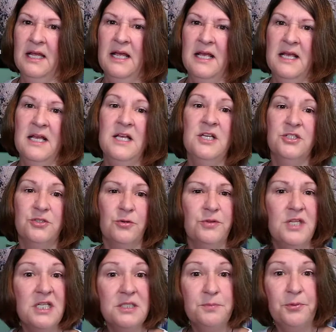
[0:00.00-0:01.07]
So this
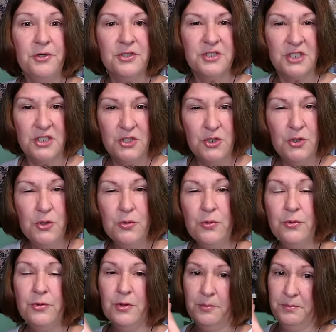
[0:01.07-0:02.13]
person knew the
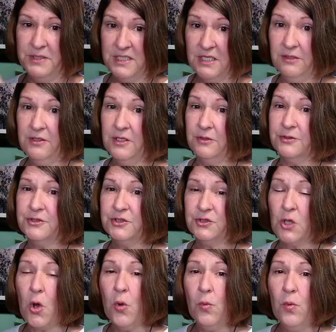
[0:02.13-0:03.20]
material so
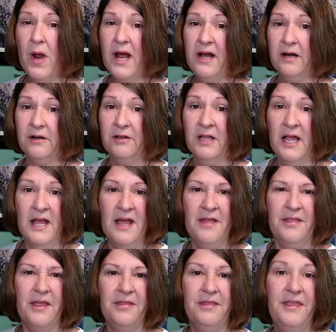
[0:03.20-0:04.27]
well that
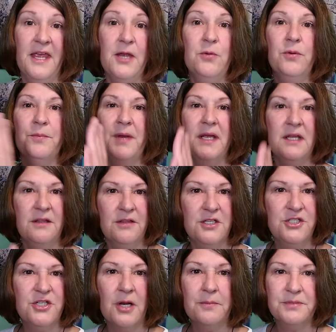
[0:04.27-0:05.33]
they were making the
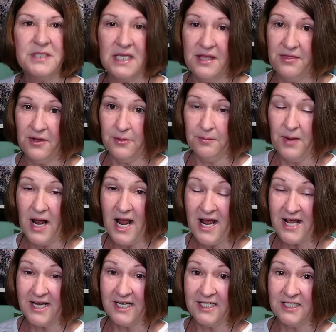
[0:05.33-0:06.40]
jumps in their mind,
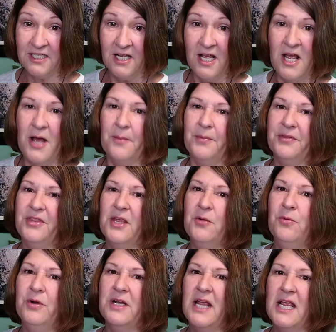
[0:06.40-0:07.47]
but they weren't
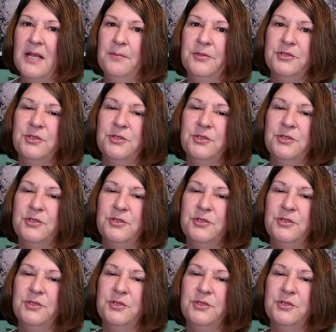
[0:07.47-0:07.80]
able to